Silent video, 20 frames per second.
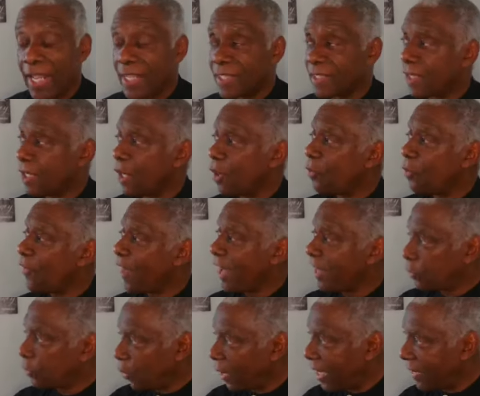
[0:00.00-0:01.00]
and say, oh,
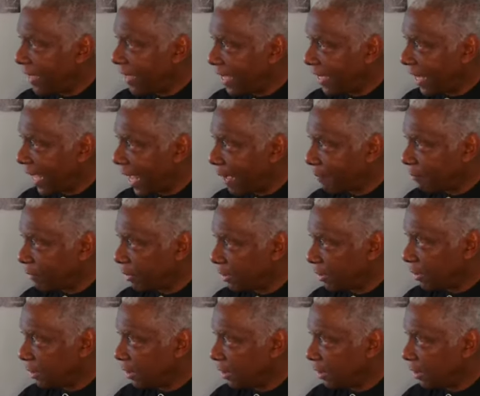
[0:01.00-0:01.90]
that's why that happened.